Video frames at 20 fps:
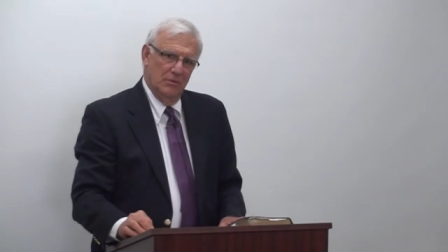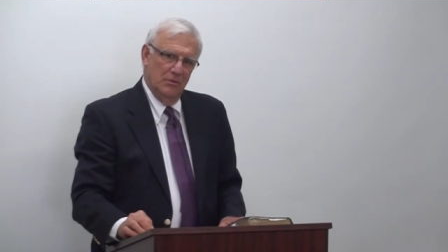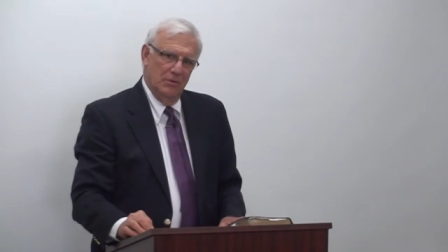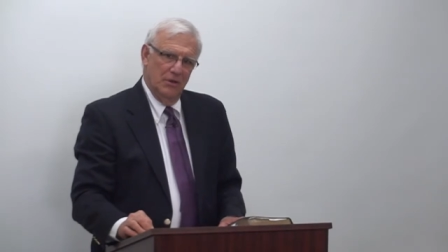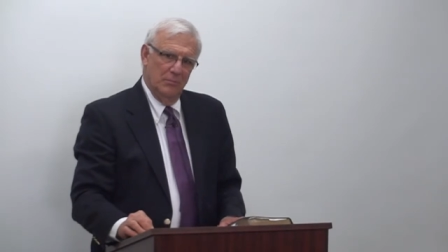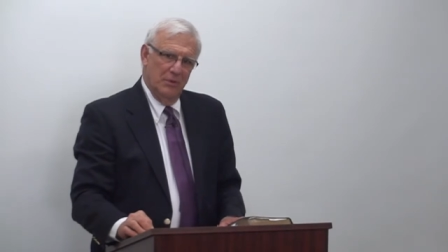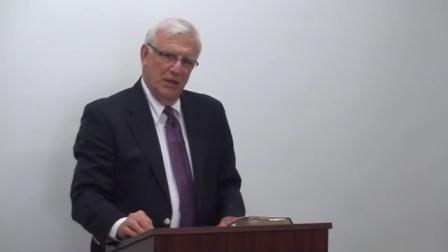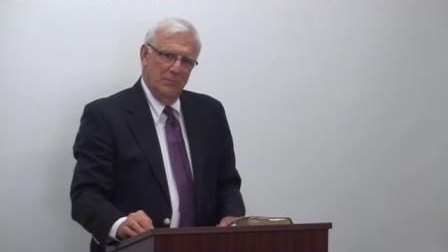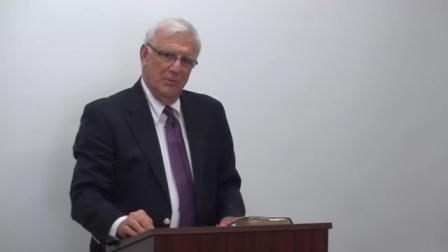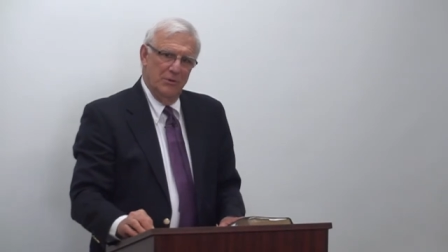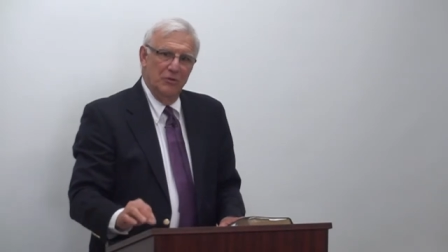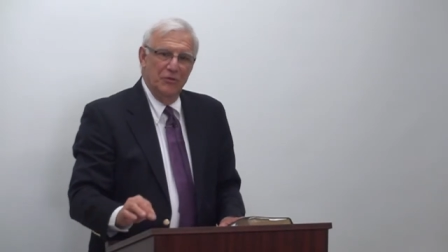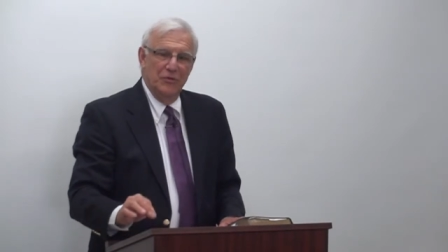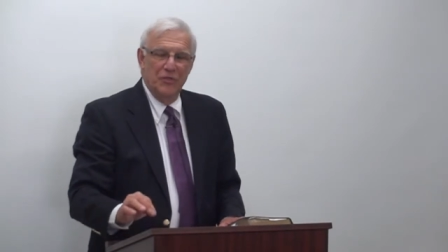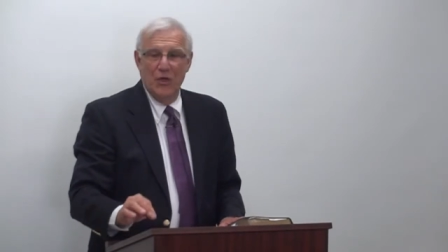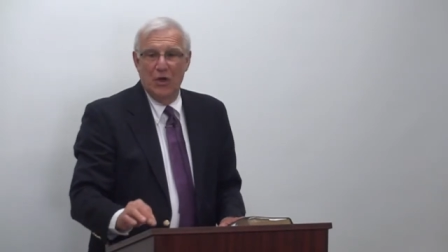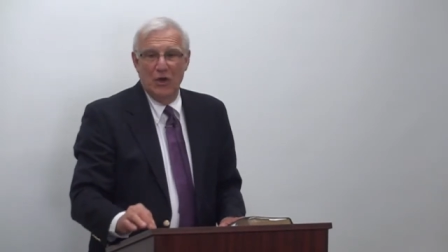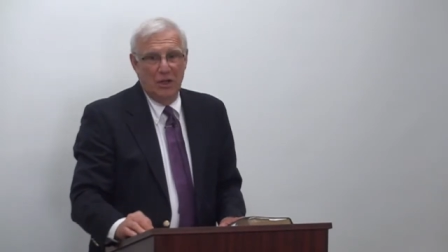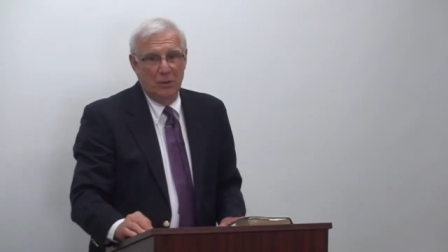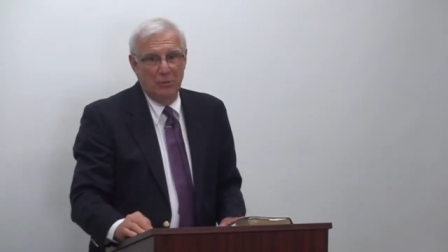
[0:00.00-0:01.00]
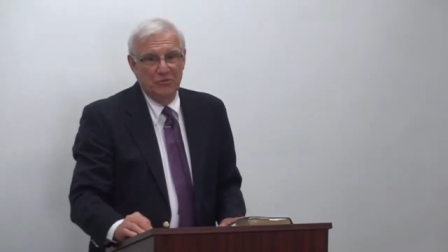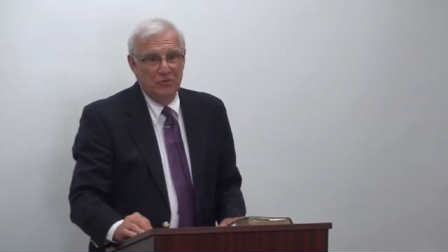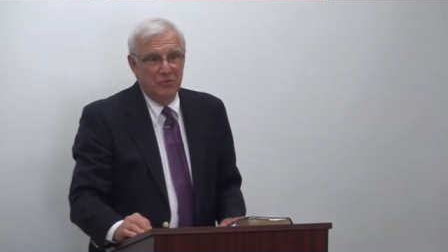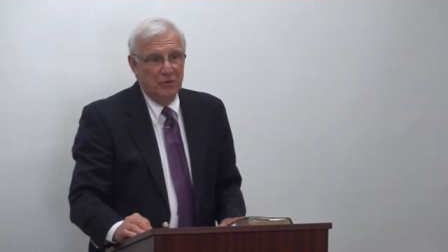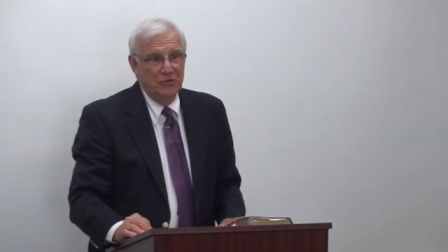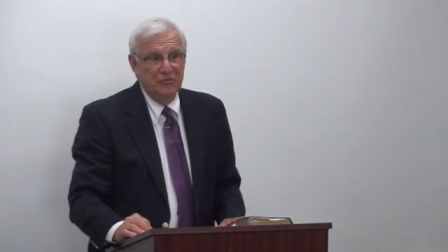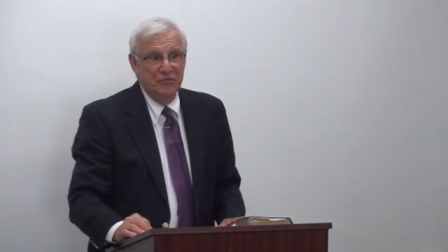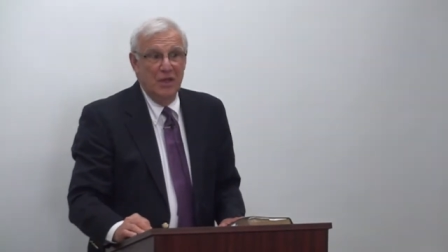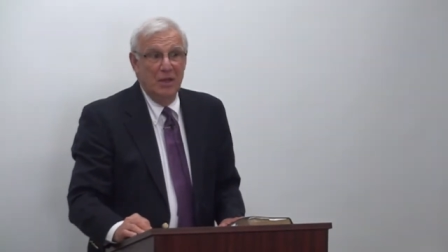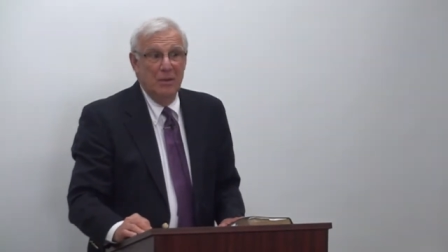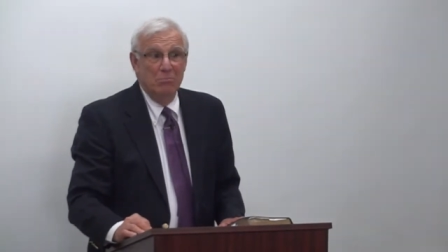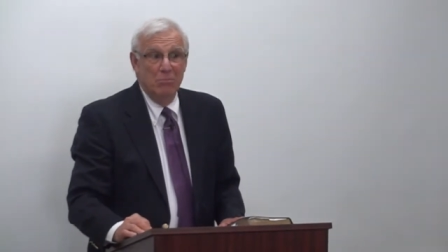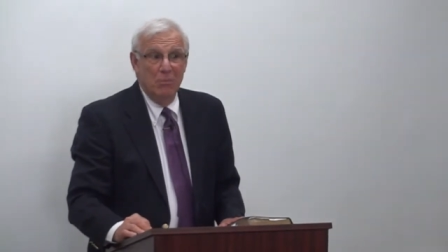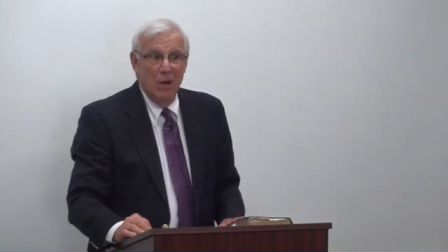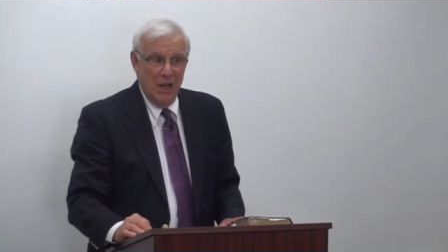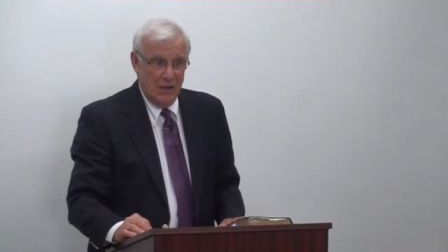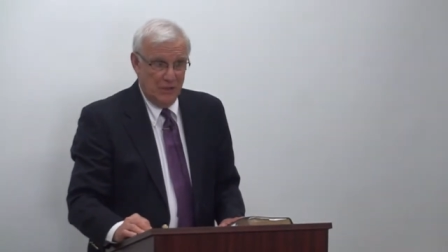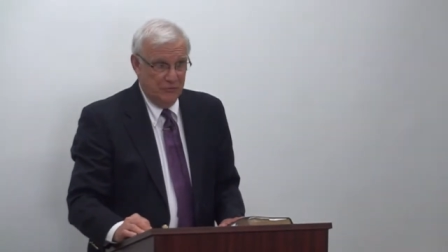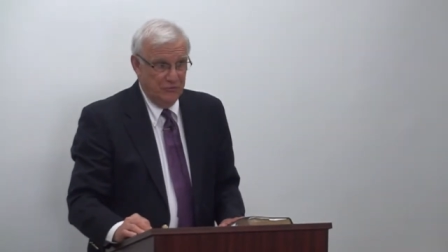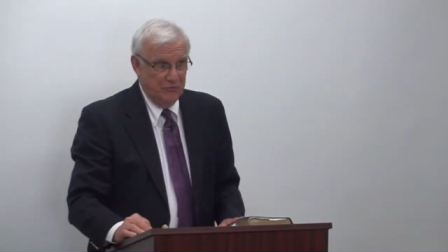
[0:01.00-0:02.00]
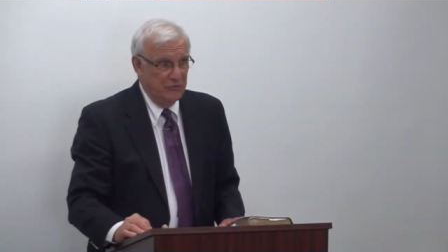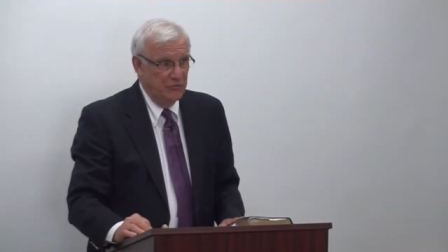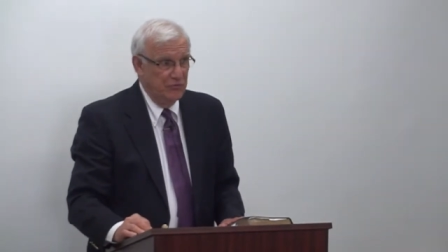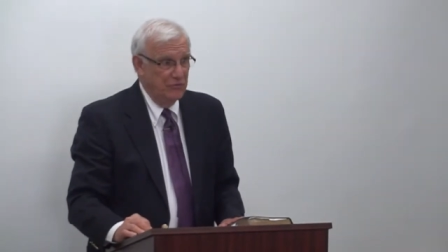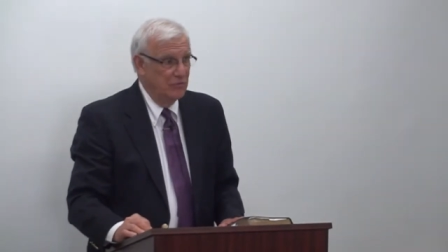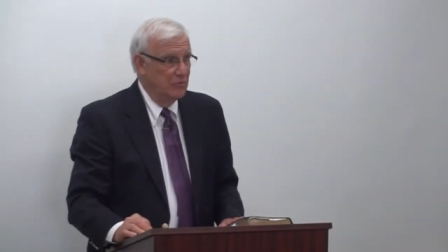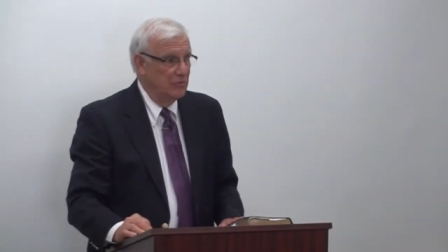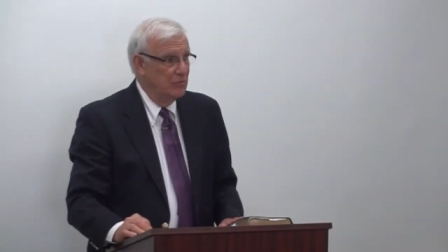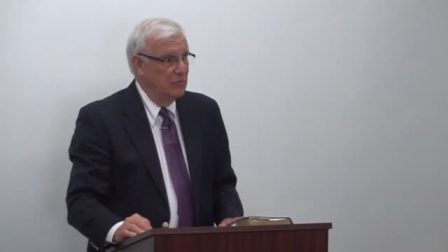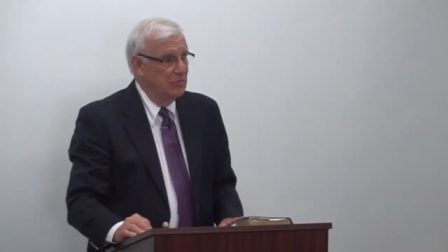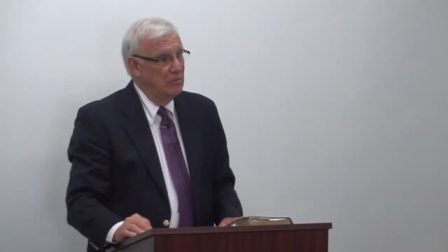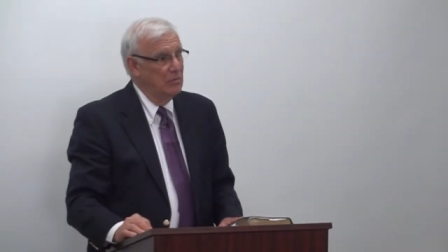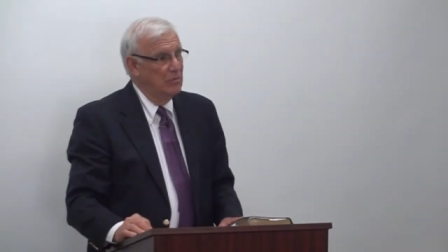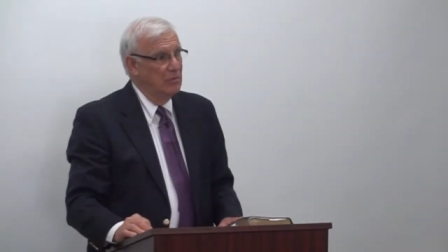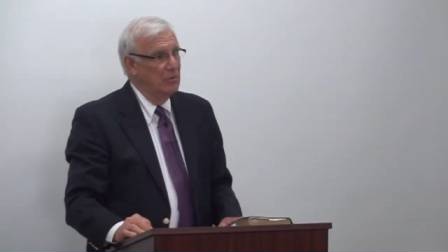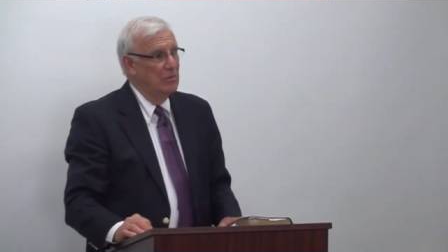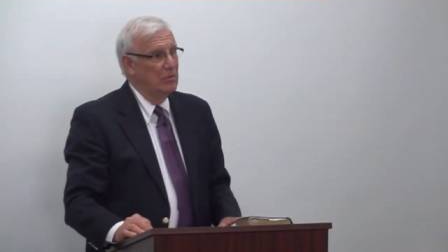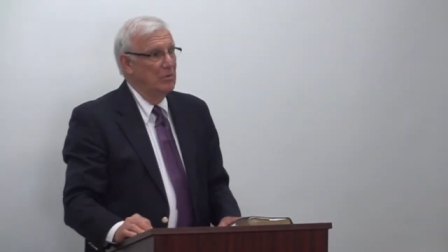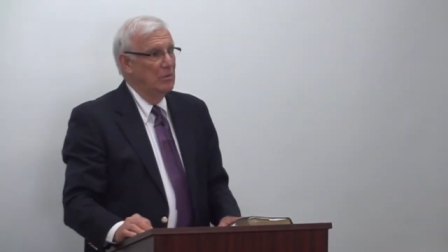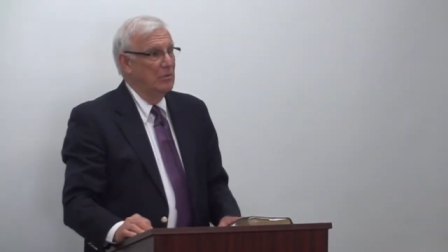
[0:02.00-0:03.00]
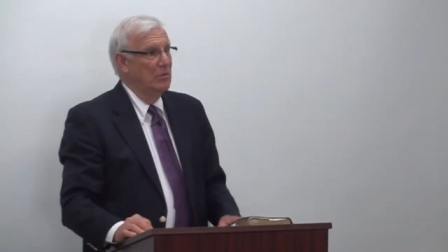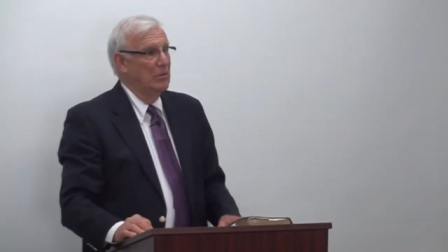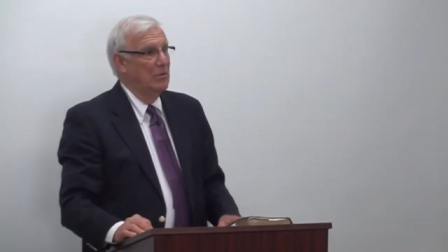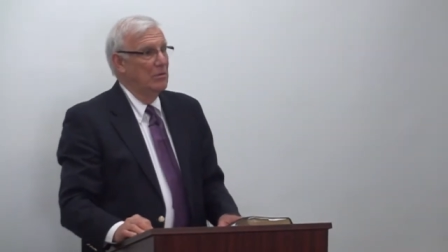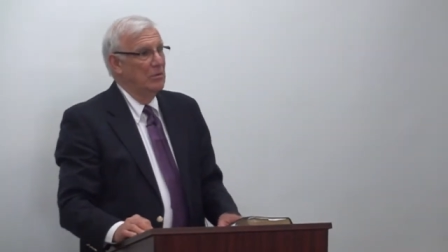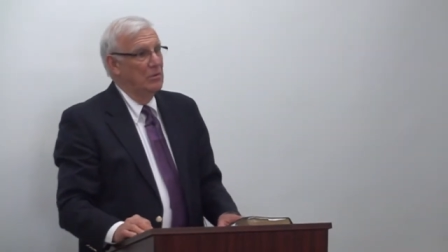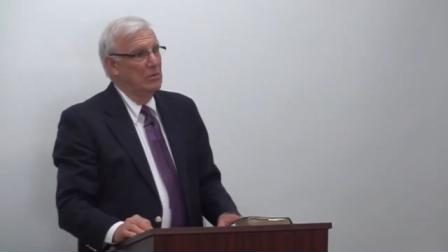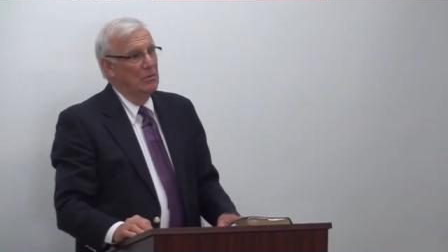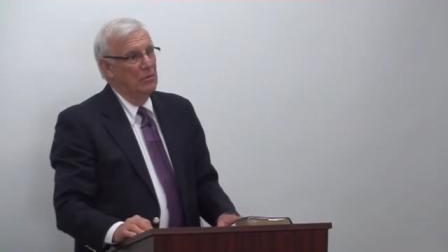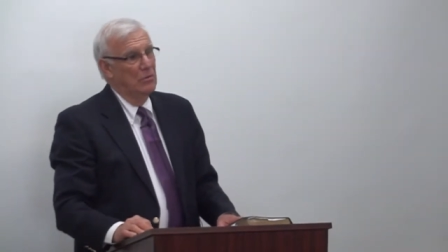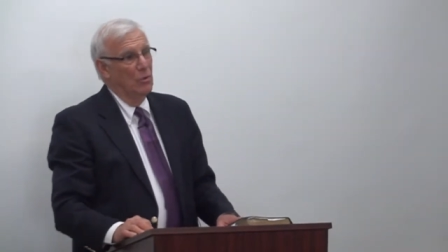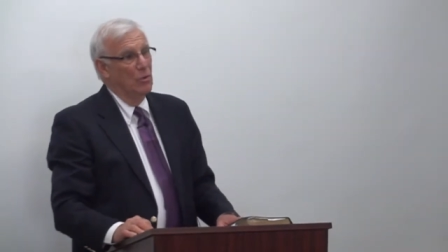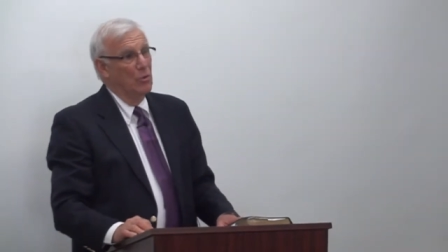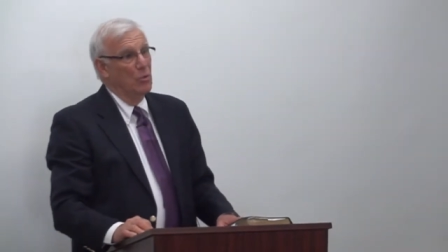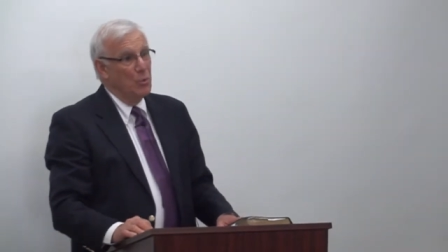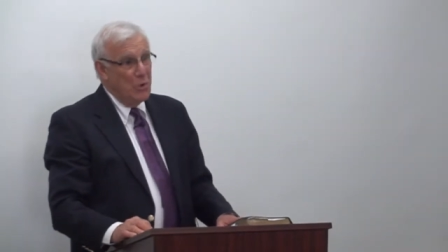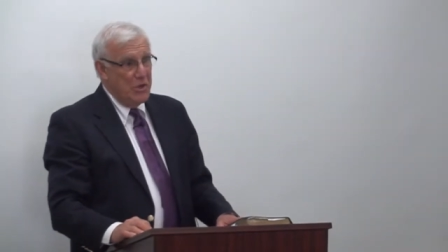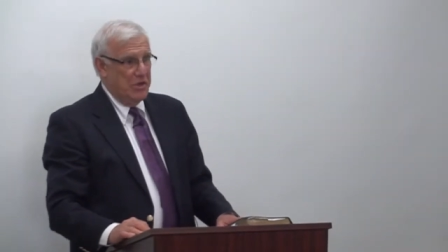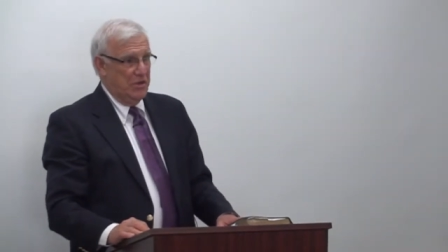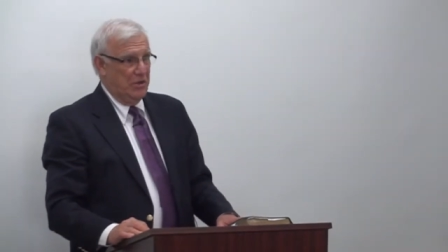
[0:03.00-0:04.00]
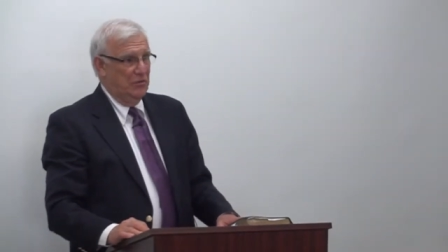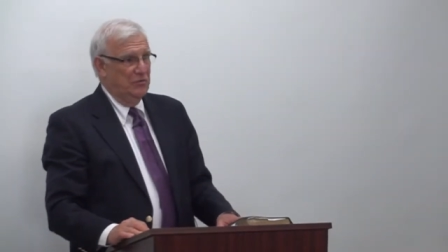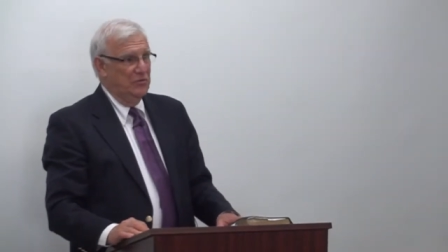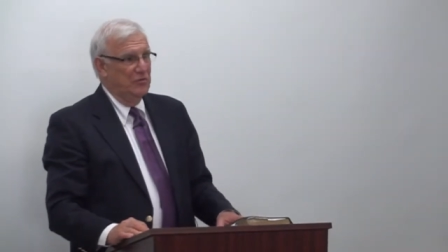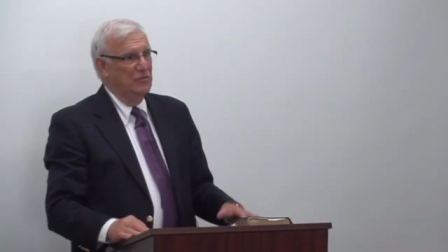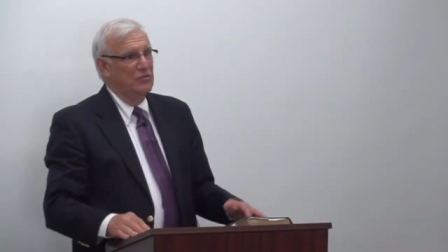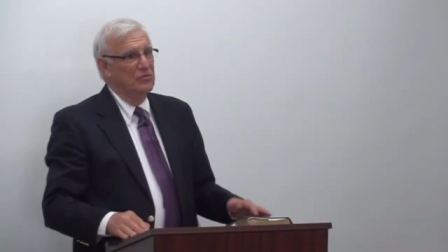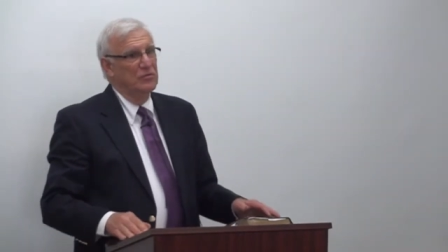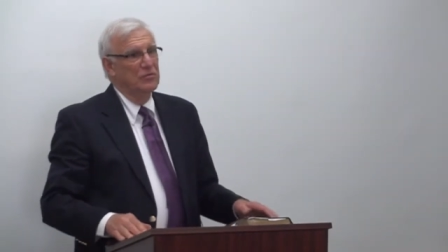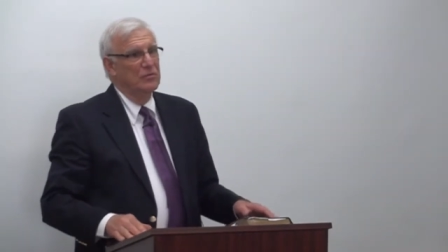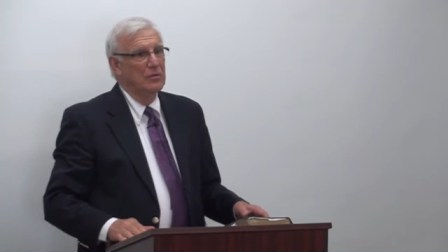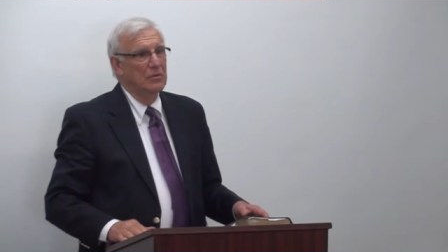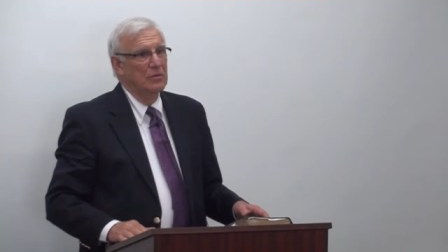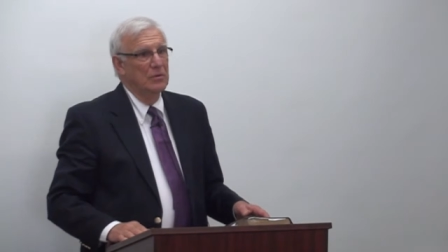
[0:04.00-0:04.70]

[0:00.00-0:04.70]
Now, maybe you thought I was going to say months or weeks,